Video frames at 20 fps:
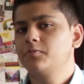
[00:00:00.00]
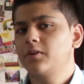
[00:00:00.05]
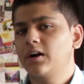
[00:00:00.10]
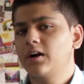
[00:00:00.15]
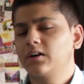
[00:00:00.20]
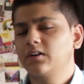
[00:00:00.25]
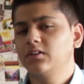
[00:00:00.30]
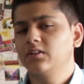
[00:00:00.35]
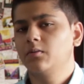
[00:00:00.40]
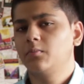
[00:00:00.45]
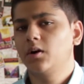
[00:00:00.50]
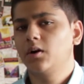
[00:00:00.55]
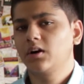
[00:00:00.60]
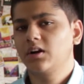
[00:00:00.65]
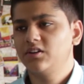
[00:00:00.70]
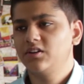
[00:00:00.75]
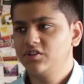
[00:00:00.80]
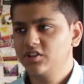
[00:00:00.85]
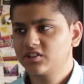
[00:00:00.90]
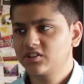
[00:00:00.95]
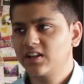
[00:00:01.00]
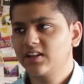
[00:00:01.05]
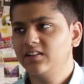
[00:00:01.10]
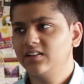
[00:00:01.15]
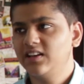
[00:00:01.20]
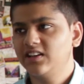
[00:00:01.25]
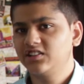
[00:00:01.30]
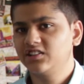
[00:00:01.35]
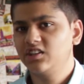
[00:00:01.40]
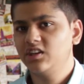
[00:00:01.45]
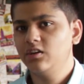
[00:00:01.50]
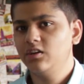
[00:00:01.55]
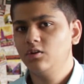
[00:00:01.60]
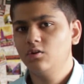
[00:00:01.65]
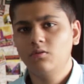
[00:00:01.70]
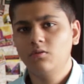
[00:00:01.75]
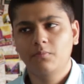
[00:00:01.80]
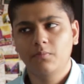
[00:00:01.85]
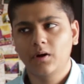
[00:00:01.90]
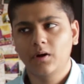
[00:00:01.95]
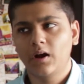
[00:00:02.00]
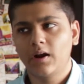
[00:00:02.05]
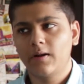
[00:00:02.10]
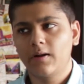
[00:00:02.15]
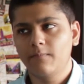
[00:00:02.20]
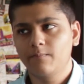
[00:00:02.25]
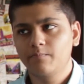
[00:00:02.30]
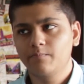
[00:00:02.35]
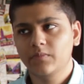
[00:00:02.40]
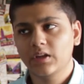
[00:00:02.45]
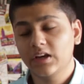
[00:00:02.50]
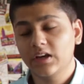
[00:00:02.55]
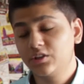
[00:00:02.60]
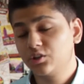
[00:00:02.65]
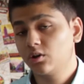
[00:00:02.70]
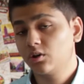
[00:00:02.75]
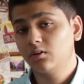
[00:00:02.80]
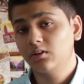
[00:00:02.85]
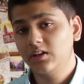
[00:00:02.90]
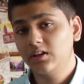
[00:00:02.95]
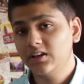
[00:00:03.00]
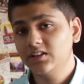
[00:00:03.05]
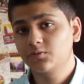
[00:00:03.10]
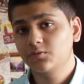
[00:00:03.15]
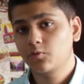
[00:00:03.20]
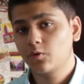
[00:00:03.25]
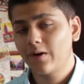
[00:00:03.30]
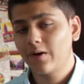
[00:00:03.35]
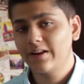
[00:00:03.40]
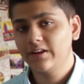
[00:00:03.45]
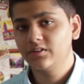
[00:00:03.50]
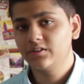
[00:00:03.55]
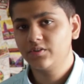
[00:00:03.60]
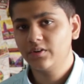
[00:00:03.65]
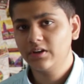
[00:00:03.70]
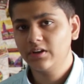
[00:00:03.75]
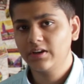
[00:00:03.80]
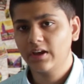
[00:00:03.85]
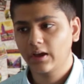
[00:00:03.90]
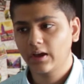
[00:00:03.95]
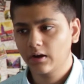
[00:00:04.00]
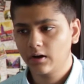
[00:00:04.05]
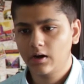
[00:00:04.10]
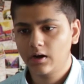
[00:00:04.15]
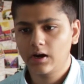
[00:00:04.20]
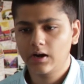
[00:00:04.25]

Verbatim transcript: new product in the market, just like the STU, but it surely is quite intriguing.